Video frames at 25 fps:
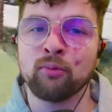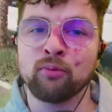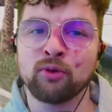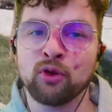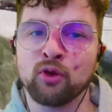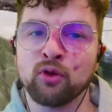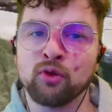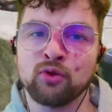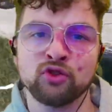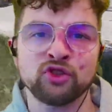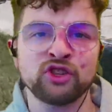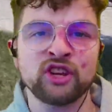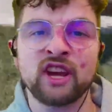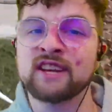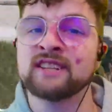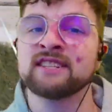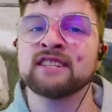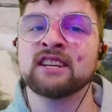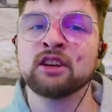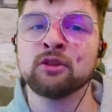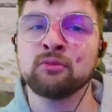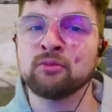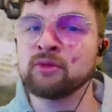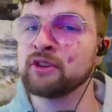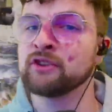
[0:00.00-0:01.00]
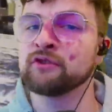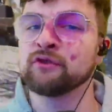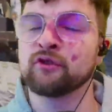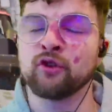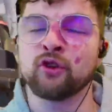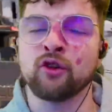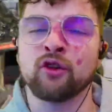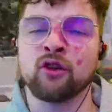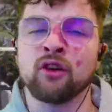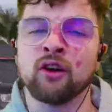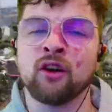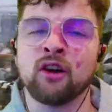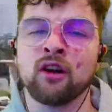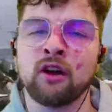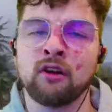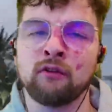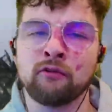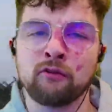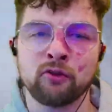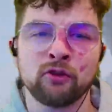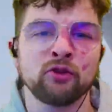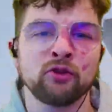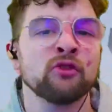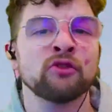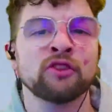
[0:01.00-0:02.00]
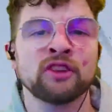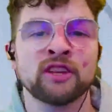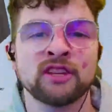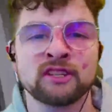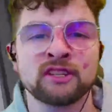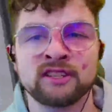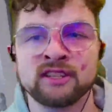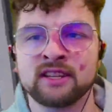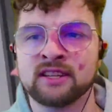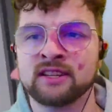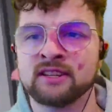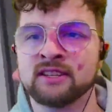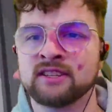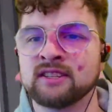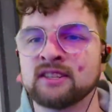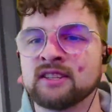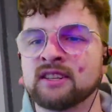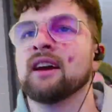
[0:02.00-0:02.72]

you chase enemies for further distance,